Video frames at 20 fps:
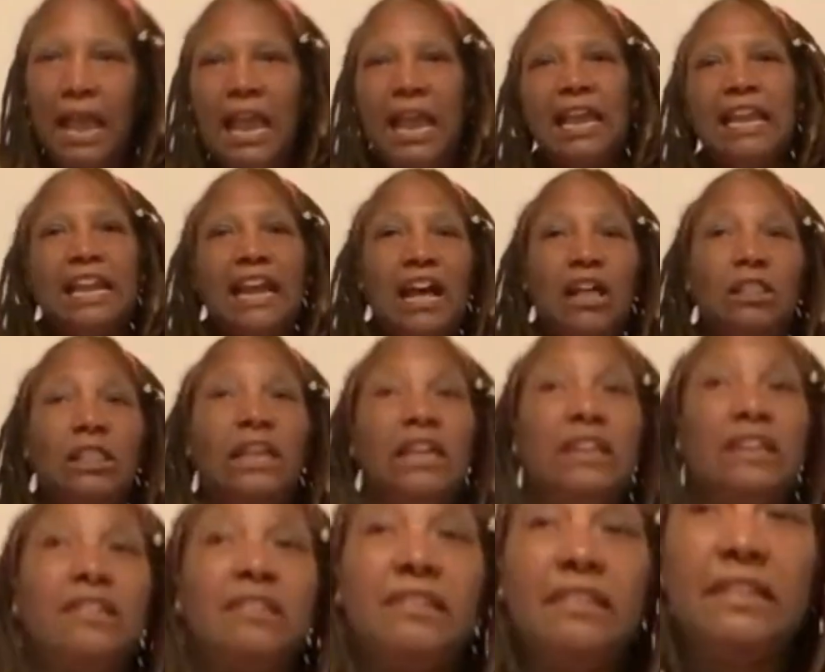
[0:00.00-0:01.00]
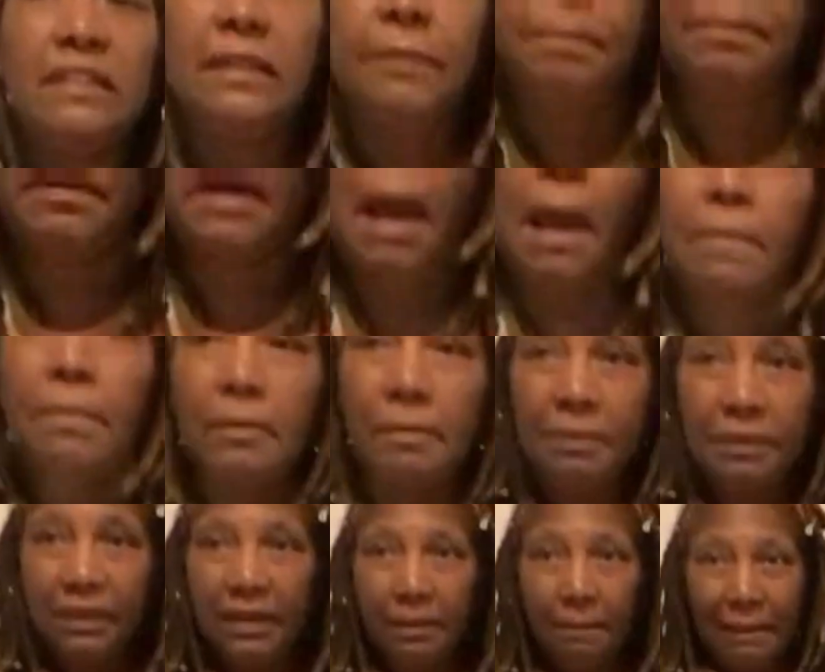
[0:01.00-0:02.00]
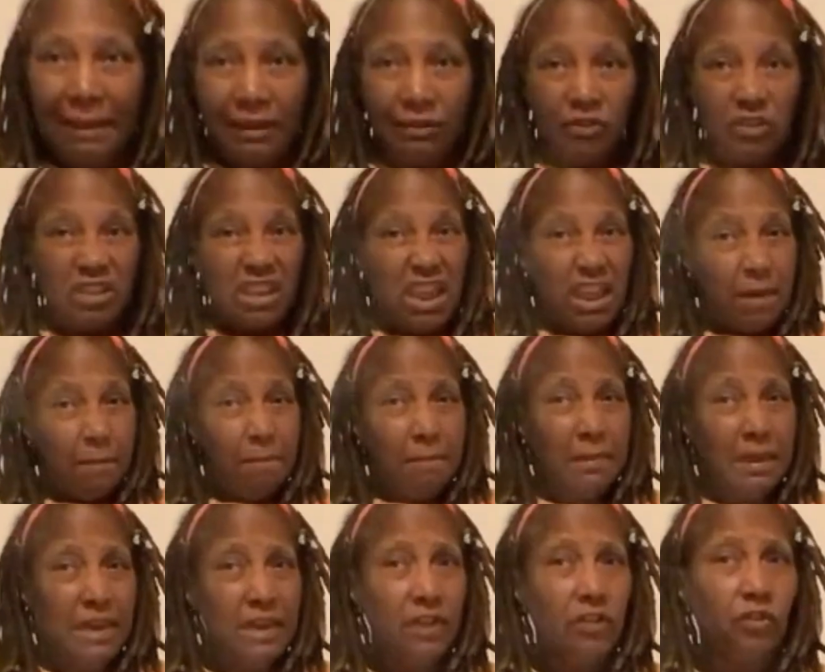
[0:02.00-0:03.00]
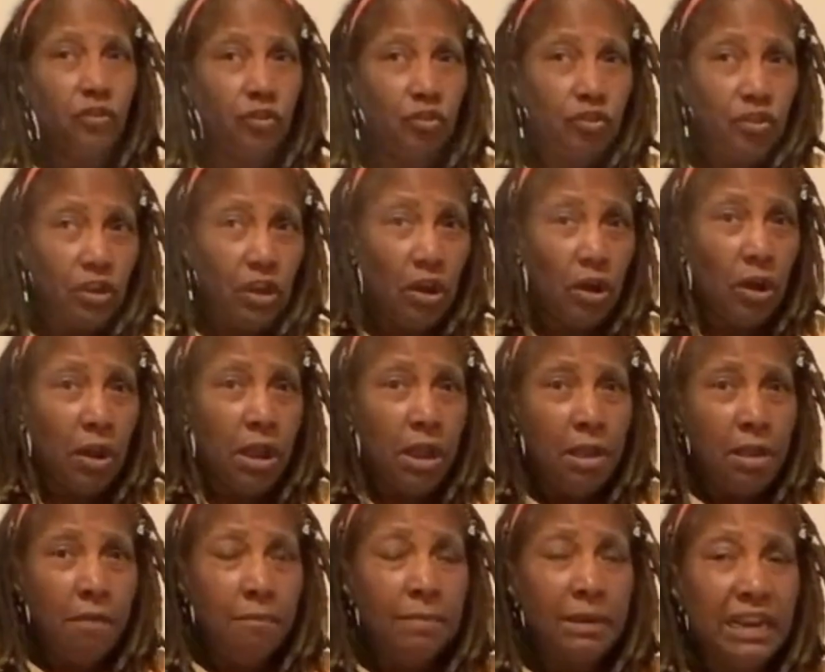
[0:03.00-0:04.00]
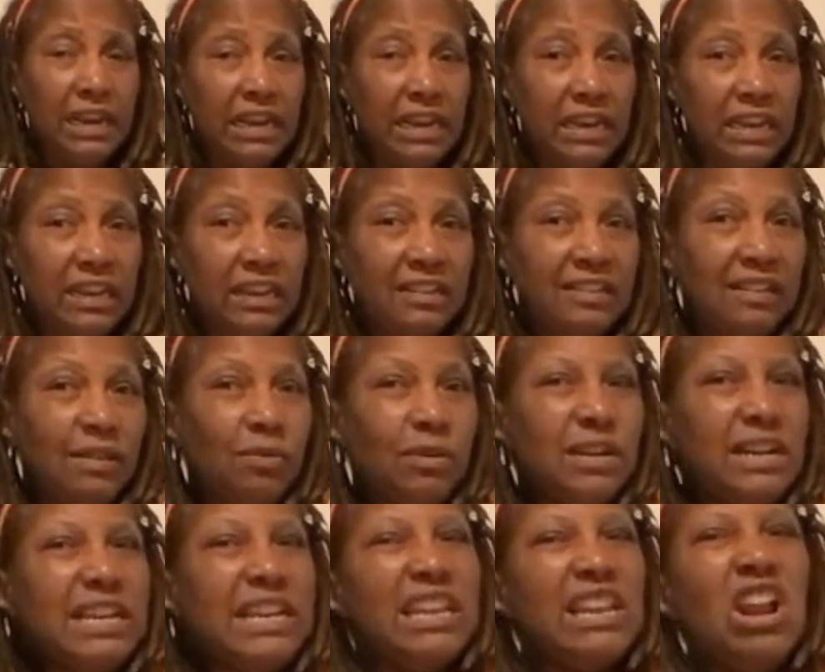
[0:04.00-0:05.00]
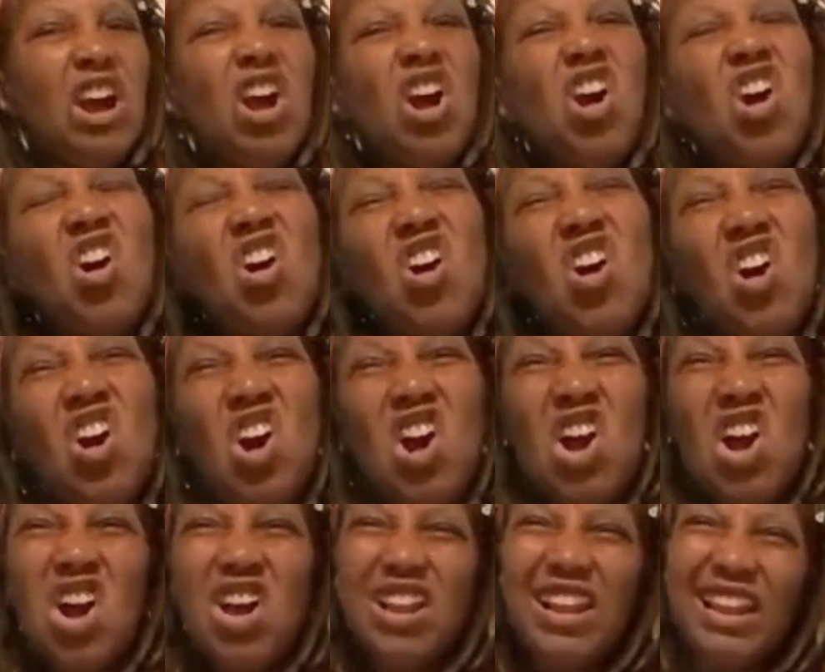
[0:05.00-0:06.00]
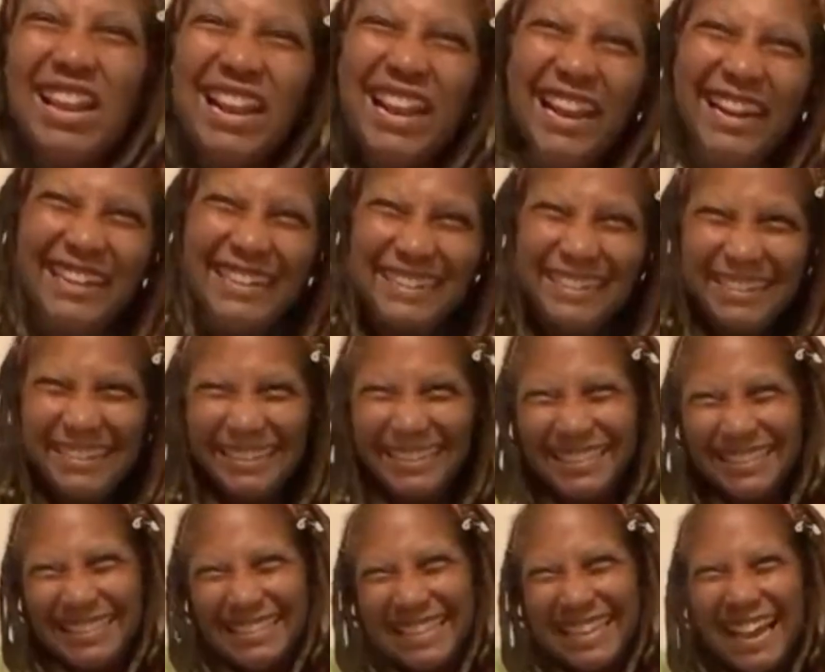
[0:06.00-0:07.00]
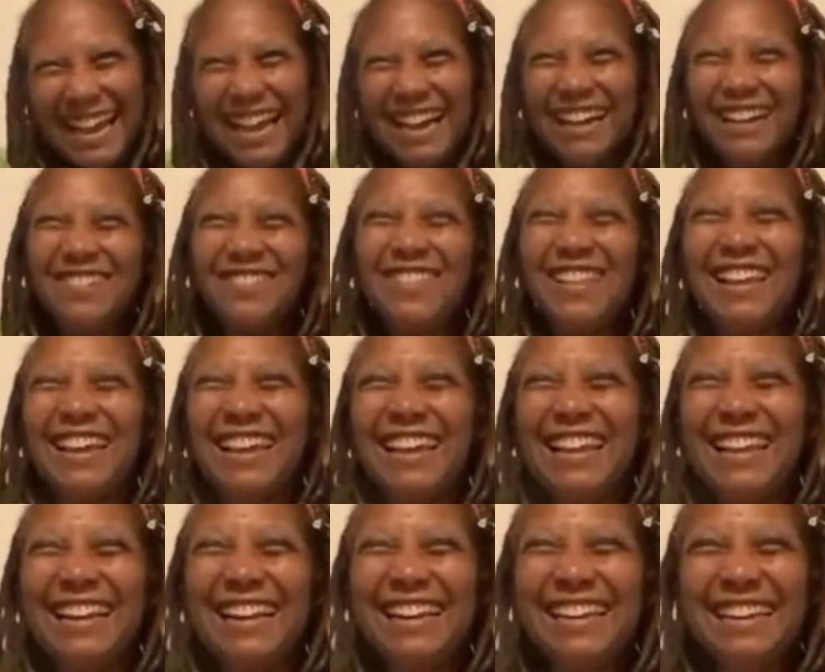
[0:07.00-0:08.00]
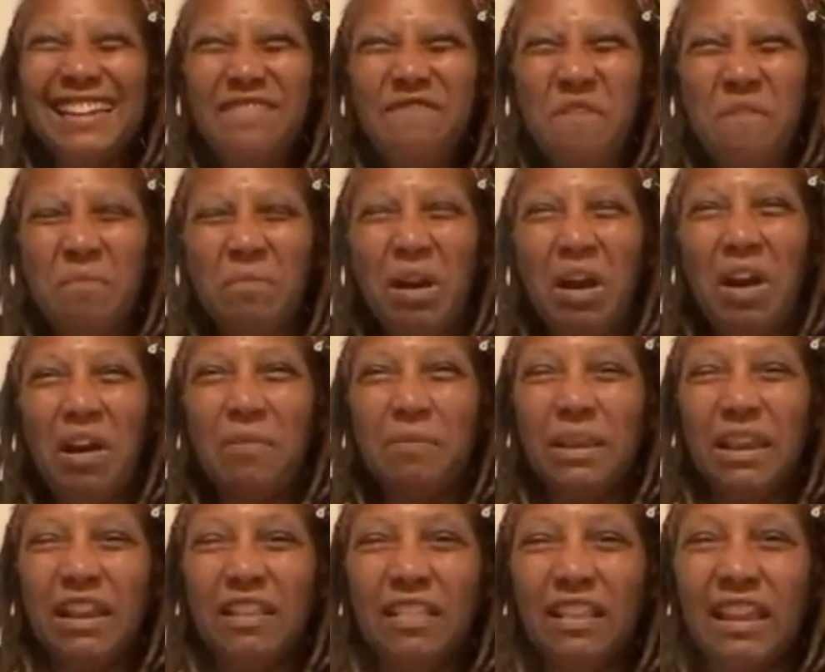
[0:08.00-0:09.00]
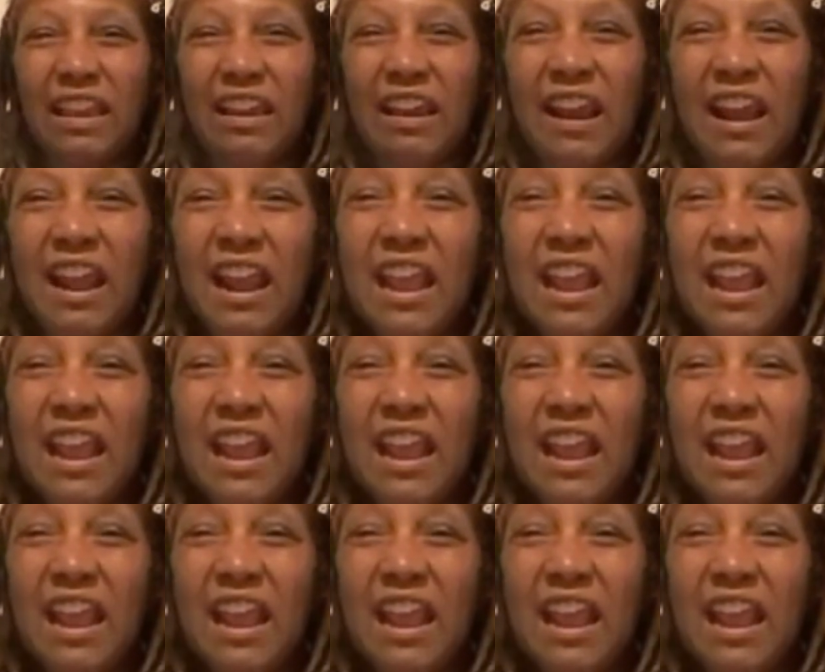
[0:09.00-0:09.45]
And I'll let it steep probably about 10 minutes or so because I want to get all of that goodness of that lemon balm in there.